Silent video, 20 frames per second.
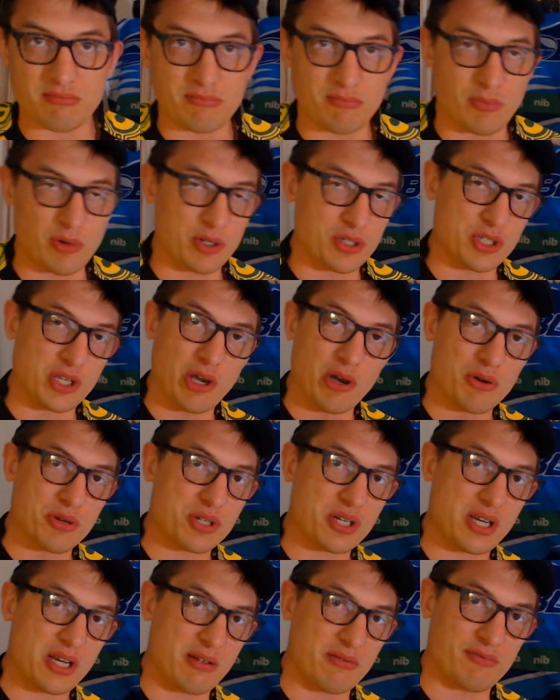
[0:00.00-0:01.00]

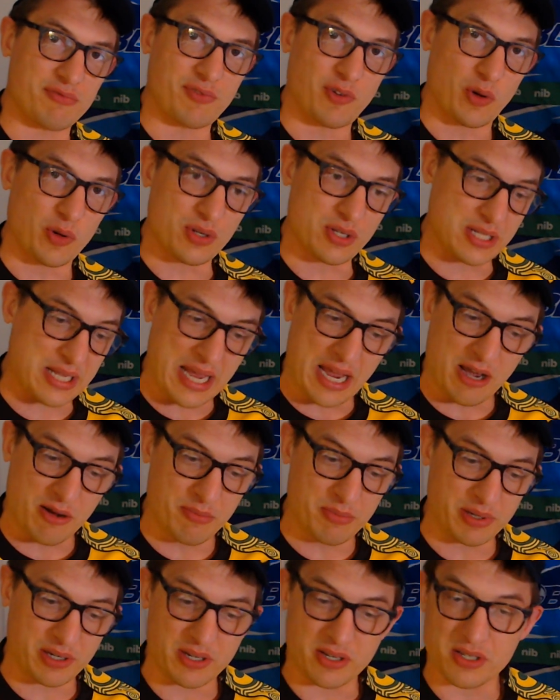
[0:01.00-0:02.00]
Montoya and falls down
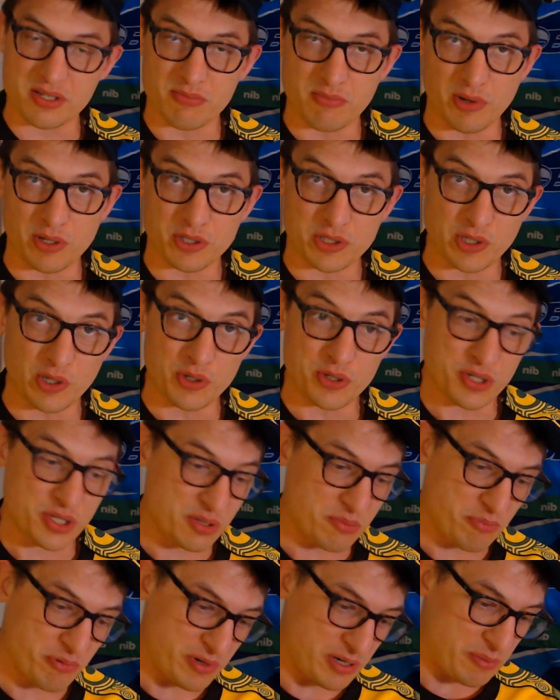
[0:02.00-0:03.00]
because Montoya's a
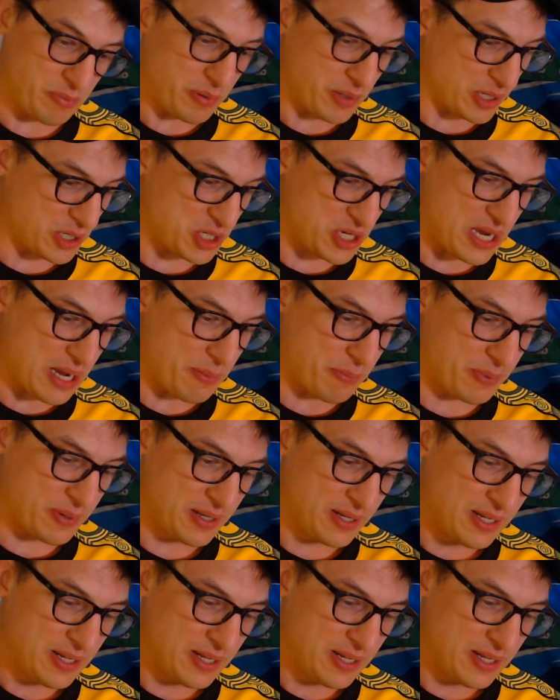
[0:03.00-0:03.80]
pretty big chap.